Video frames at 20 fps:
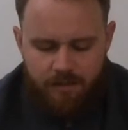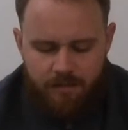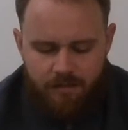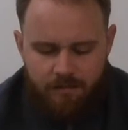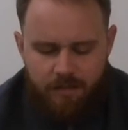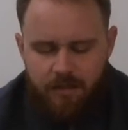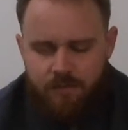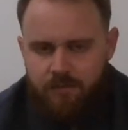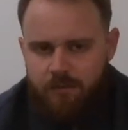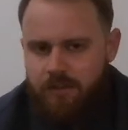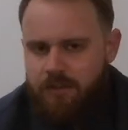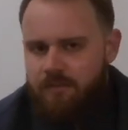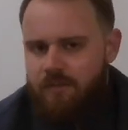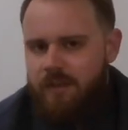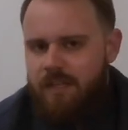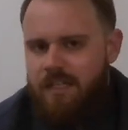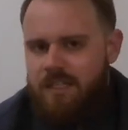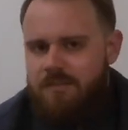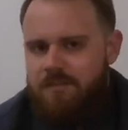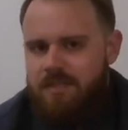But if you can
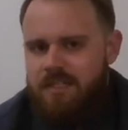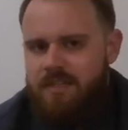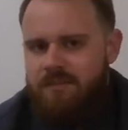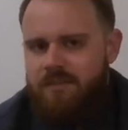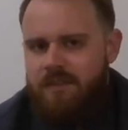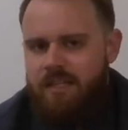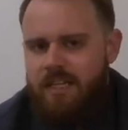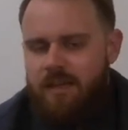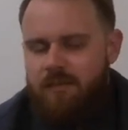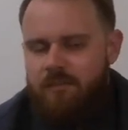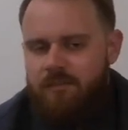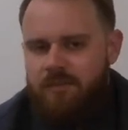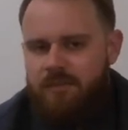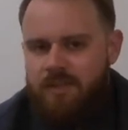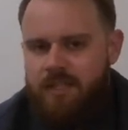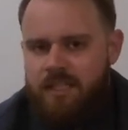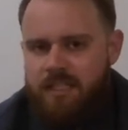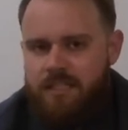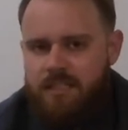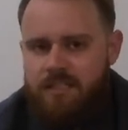find a specific name for
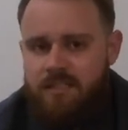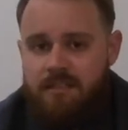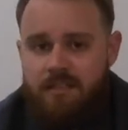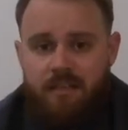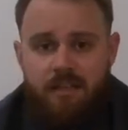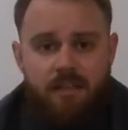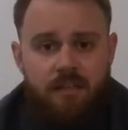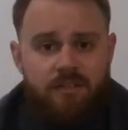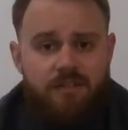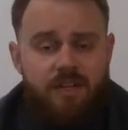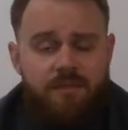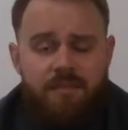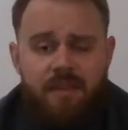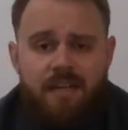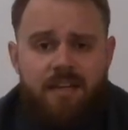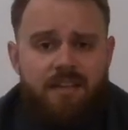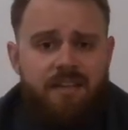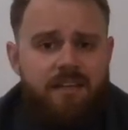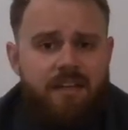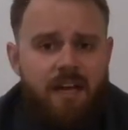this, drop that
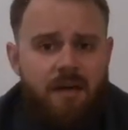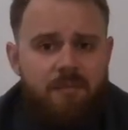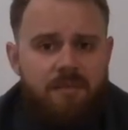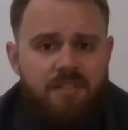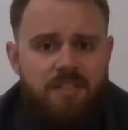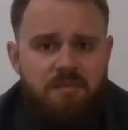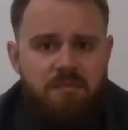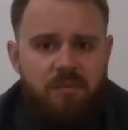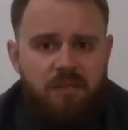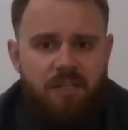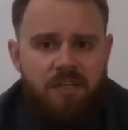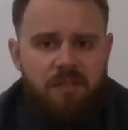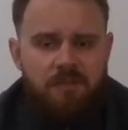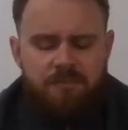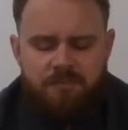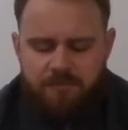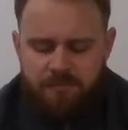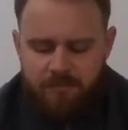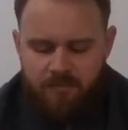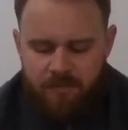in the comments below.
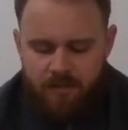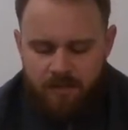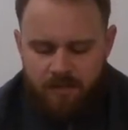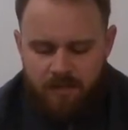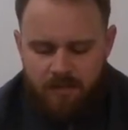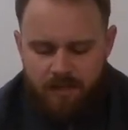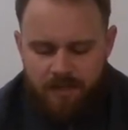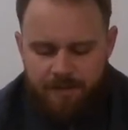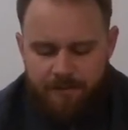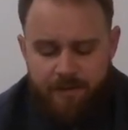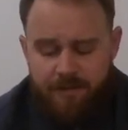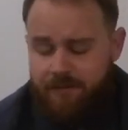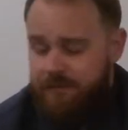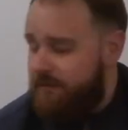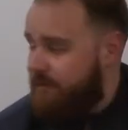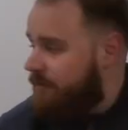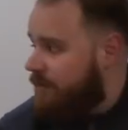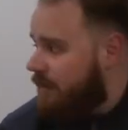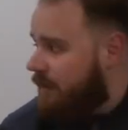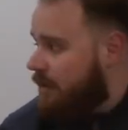
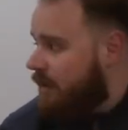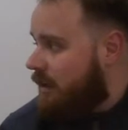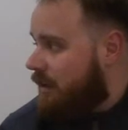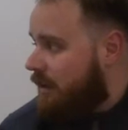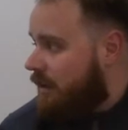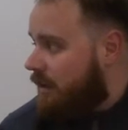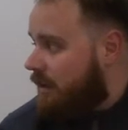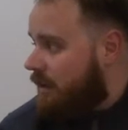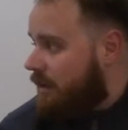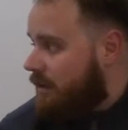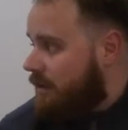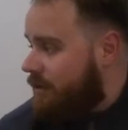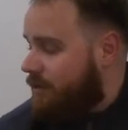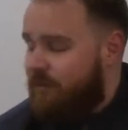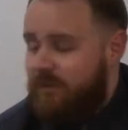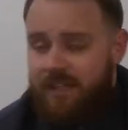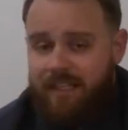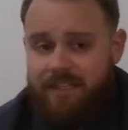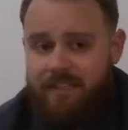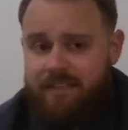If you
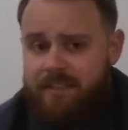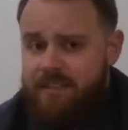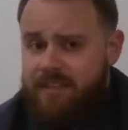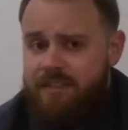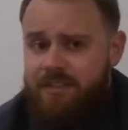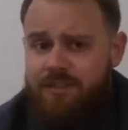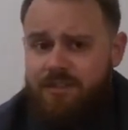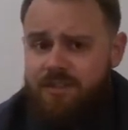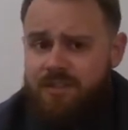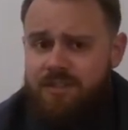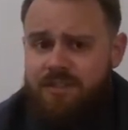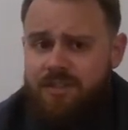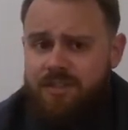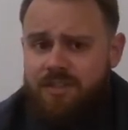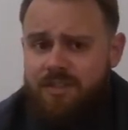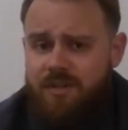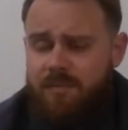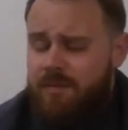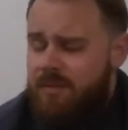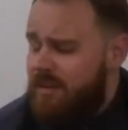find that this is just a
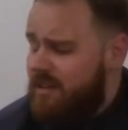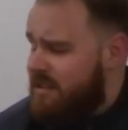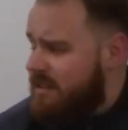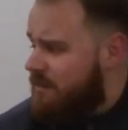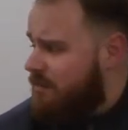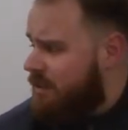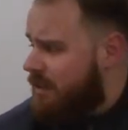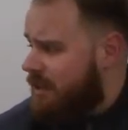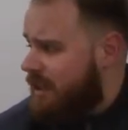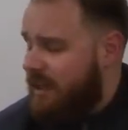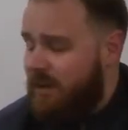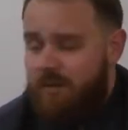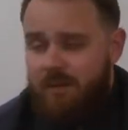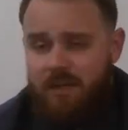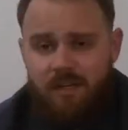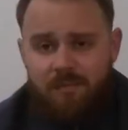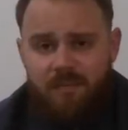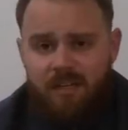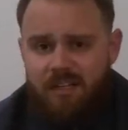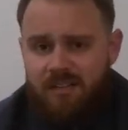German recipe like what
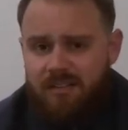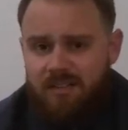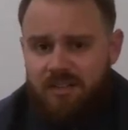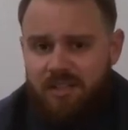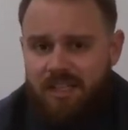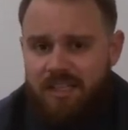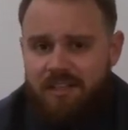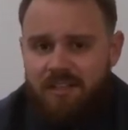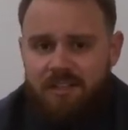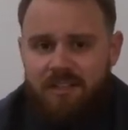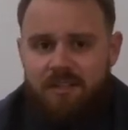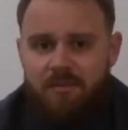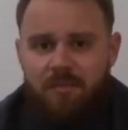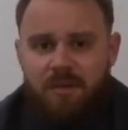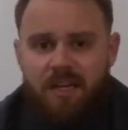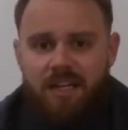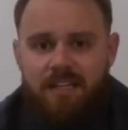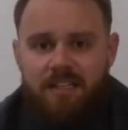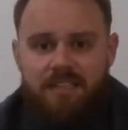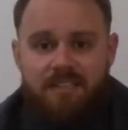it might look like on the
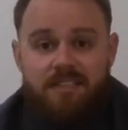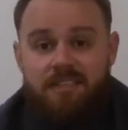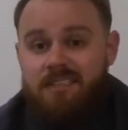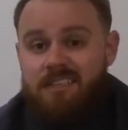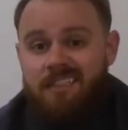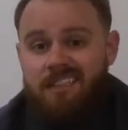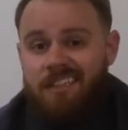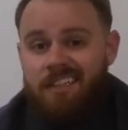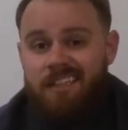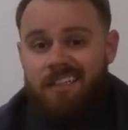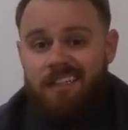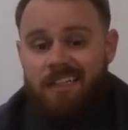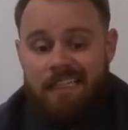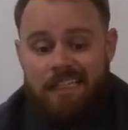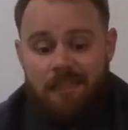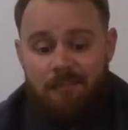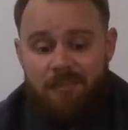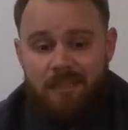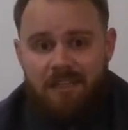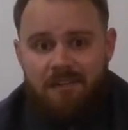box,
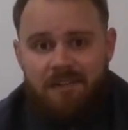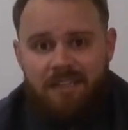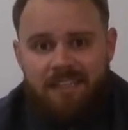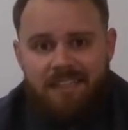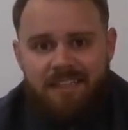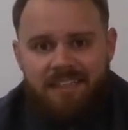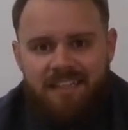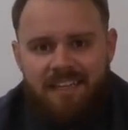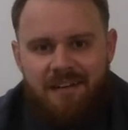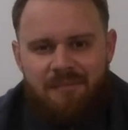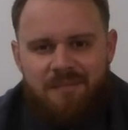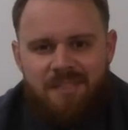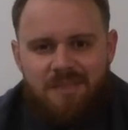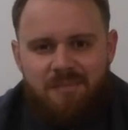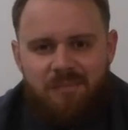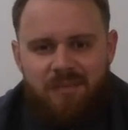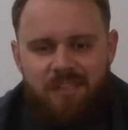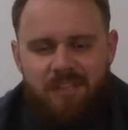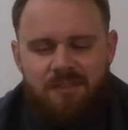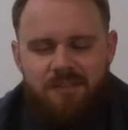let me know that in the comments
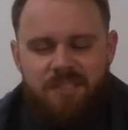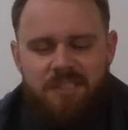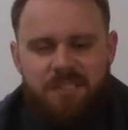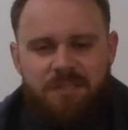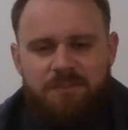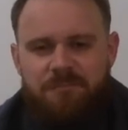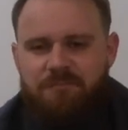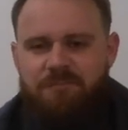below too.